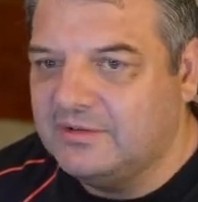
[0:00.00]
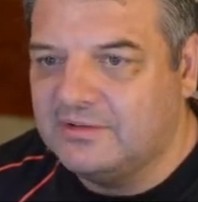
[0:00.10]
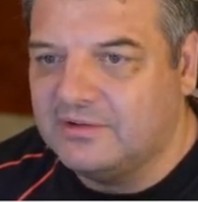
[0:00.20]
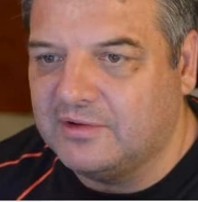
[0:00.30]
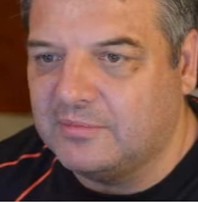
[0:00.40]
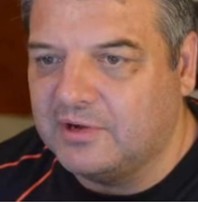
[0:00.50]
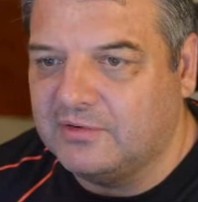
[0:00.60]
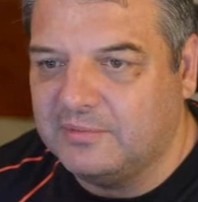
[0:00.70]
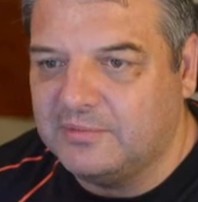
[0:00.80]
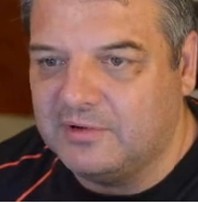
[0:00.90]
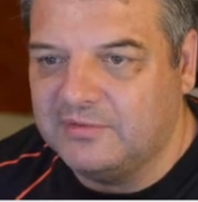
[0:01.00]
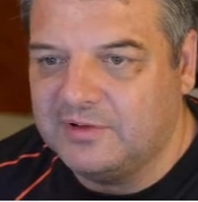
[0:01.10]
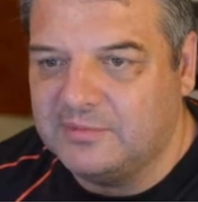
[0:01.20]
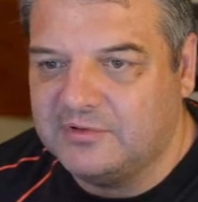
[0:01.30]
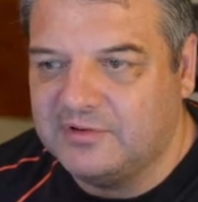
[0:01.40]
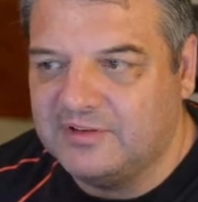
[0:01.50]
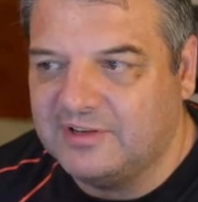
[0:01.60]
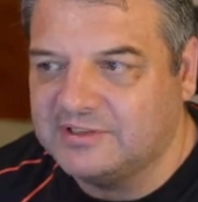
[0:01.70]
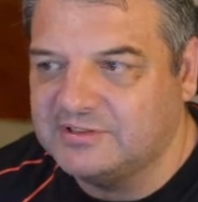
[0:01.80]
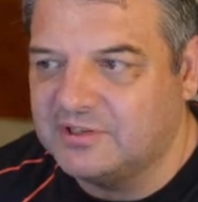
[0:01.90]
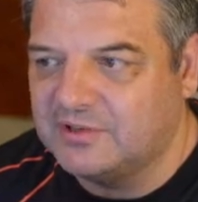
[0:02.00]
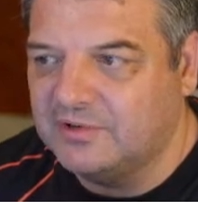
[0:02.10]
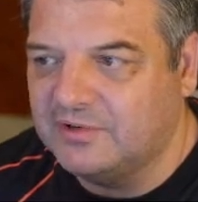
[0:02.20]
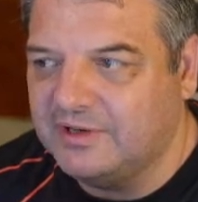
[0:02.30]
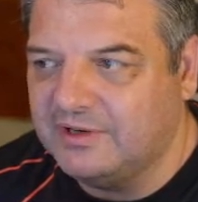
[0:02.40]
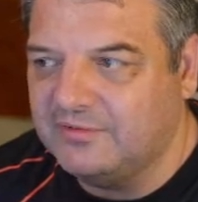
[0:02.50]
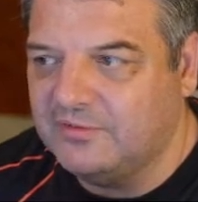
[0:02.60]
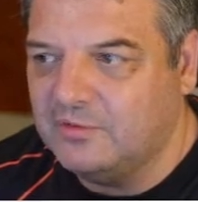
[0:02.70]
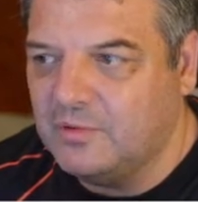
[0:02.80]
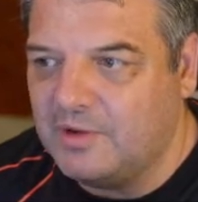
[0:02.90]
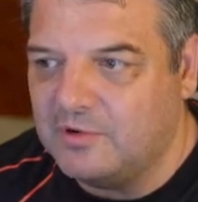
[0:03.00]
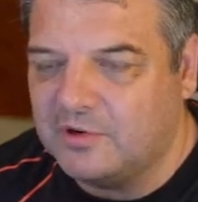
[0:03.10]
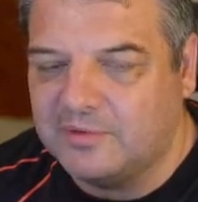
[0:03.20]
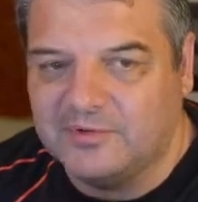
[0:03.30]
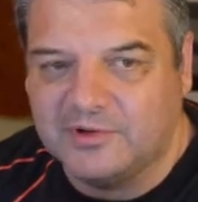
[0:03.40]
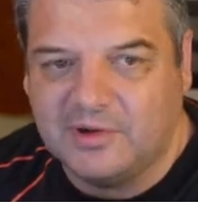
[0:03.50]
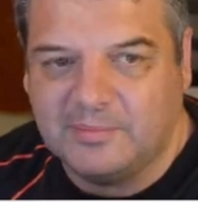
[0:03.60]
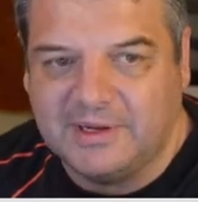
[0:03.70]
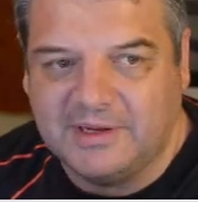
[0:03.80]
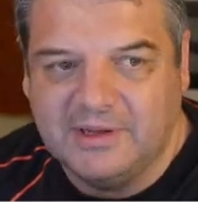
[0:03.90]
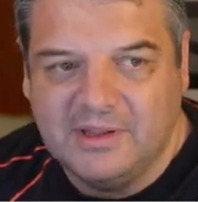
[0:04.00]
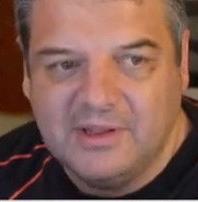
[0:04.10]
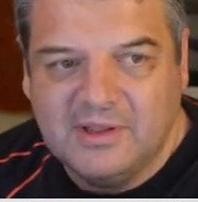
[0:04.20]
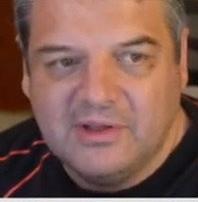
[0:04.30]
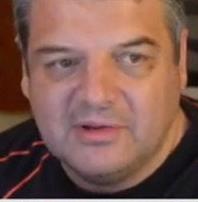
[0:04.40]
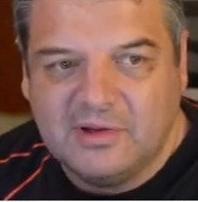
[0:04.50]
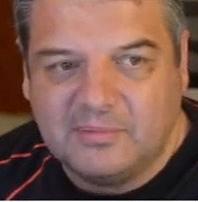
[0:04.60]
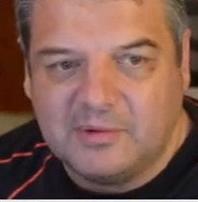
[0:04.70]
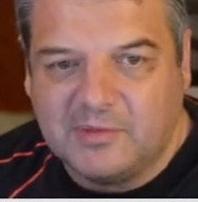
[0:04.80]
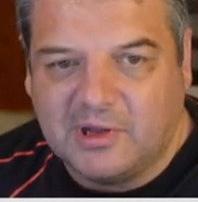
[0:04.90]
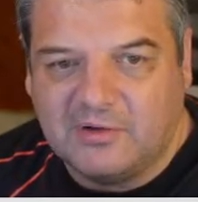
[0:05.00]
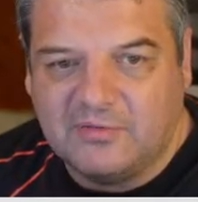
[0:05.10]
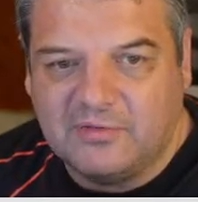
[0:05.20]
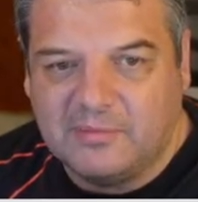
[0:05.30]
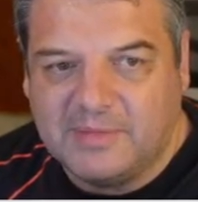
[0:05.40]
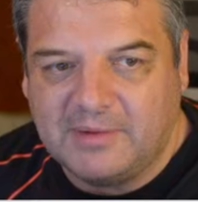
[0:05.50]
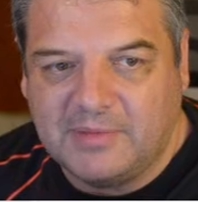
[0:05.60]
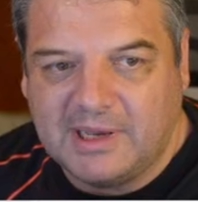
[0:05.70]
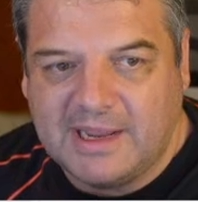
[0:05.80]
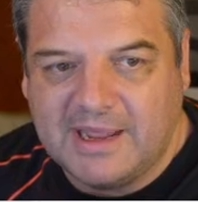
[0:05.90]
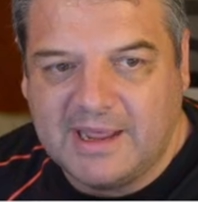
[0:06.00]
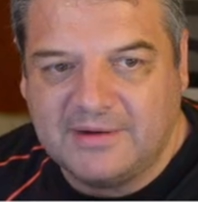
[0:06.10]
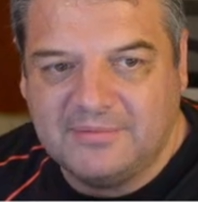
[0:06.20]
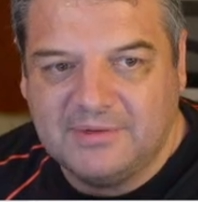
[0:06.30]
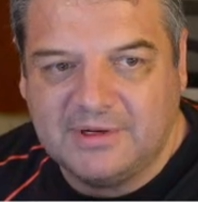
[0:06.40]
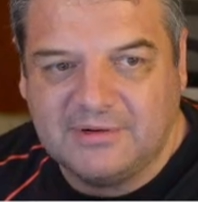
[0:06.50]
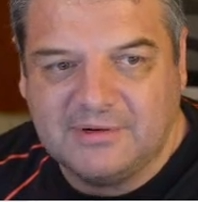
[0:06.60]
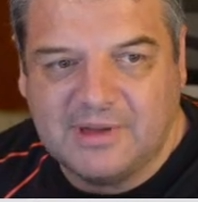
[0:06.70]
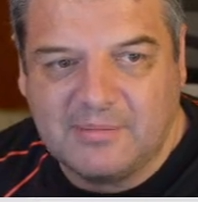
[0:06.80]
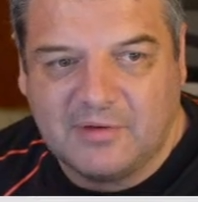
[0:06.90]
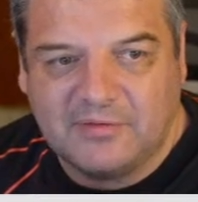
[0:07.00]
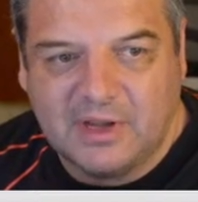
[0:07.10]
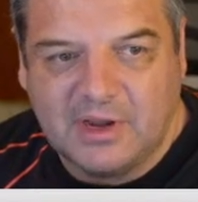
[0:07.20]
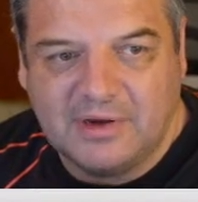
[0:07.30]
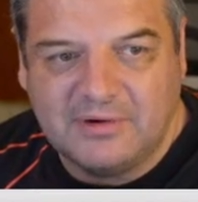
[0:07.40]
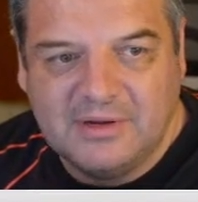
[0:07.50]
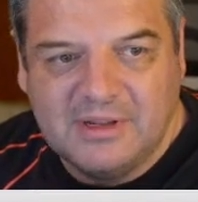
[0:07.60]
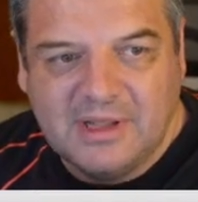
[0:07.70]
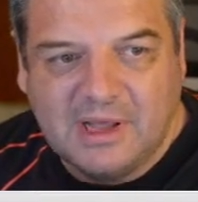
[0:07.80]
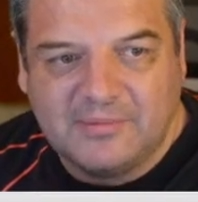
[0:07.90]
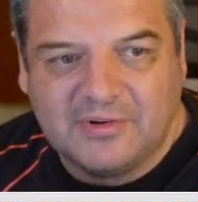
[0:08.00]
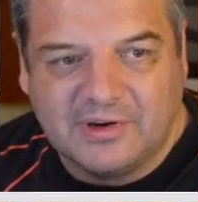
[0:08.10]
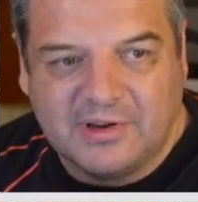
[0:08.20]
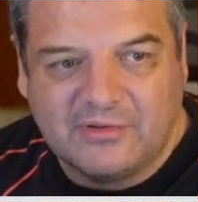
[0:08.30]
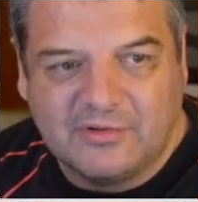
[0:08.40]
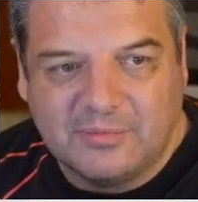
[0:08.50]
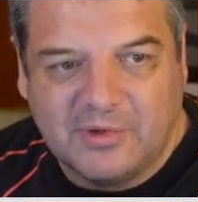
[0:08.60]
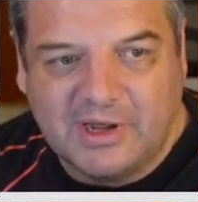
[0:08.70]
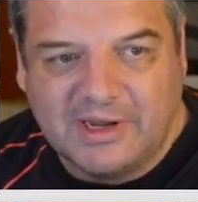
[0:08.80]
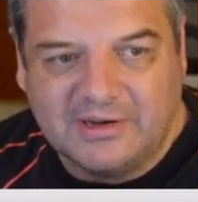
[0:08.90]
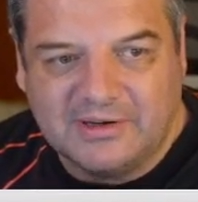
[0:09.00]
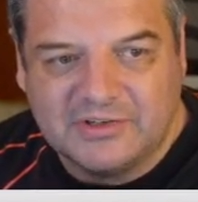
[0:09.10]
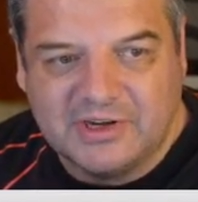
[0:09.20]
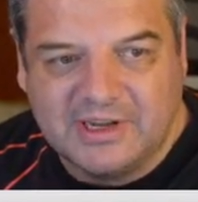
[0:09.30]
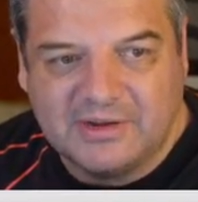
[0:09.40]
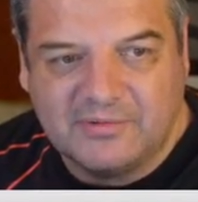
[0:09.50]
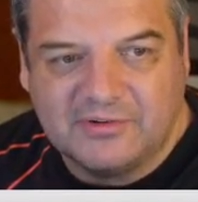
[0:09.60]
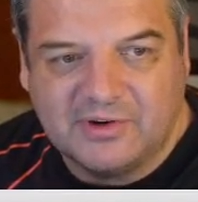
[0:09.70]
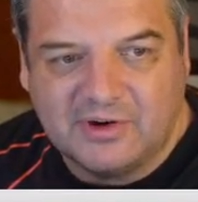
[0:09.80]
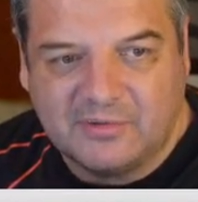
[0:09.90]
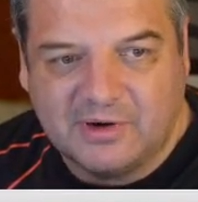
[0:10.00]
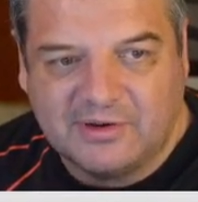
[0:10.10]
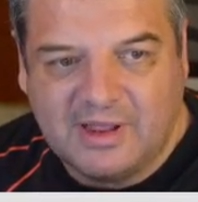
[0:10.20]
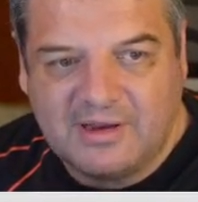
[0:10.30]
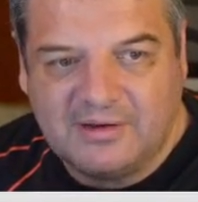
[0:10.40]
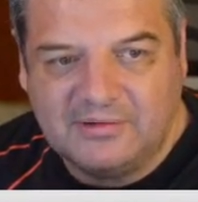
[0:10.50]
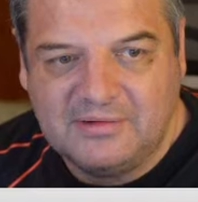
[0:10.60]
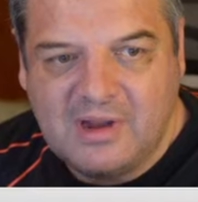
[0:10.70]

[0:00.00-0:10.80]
So I got my crypto investment transactions, I called it. You're quite welcome to copy my format, my layout. You can come up with your own. I'm just going to go through mine and show you what I've done.